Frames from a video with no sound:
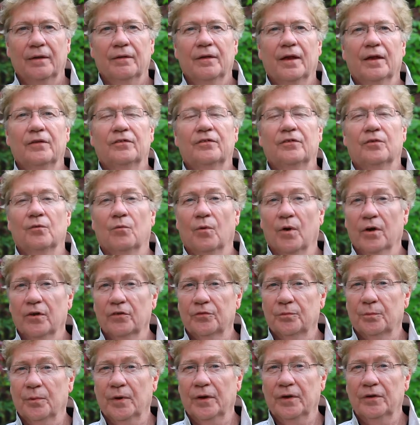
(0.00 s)
That's the
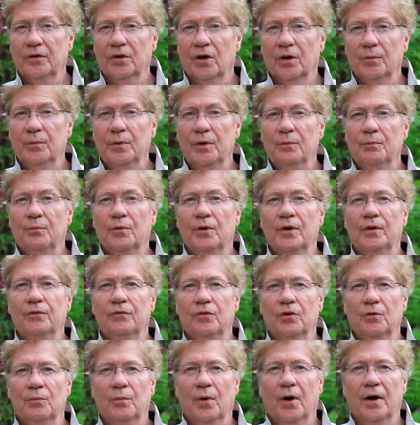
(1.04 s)
Wellspring Derby
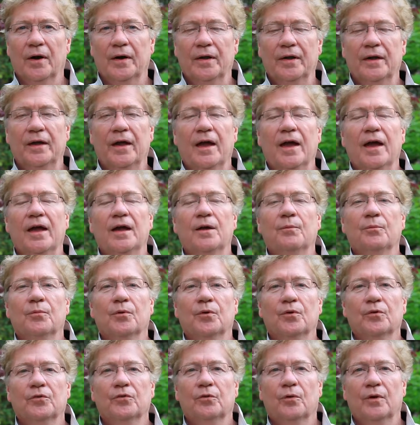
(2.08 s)
Preview Party,
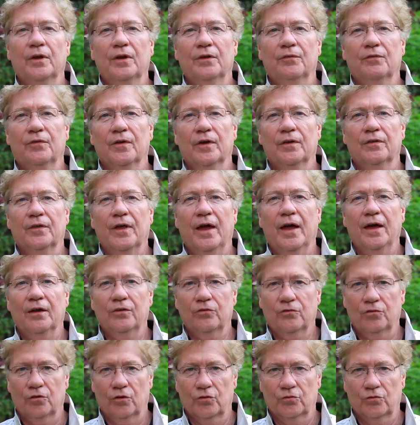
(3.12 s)
April 25th
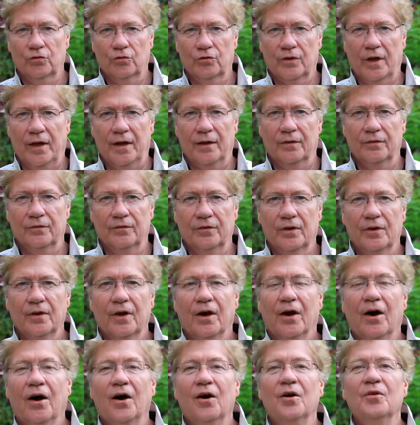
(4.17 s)
at Churchill Downs
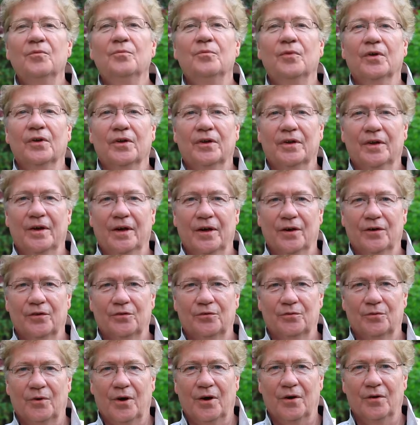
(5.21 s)
on
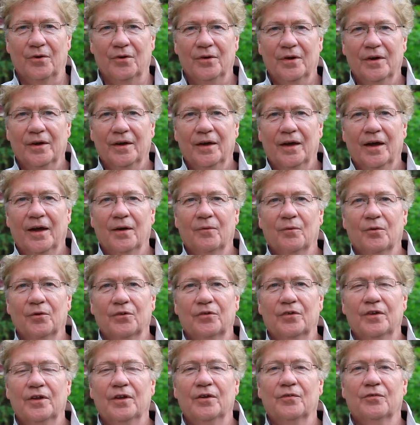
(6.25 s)
Millionaires Row. And we'll
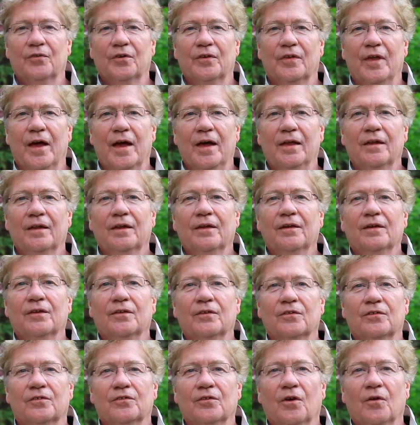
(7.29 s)
see you for that.
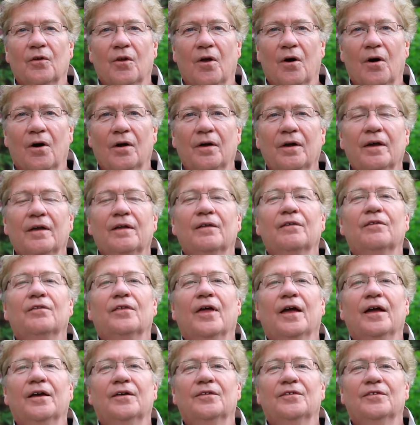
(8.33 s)
And so long,
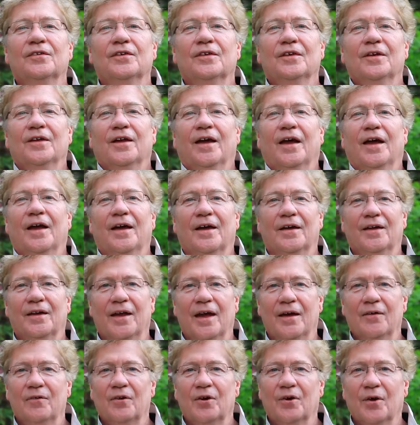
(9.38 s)
thanks, and
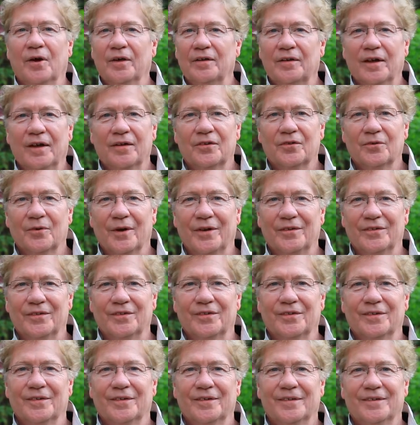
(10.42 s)
have a great day at the
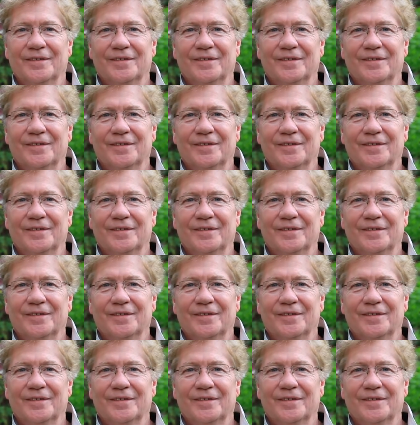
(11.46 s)
races.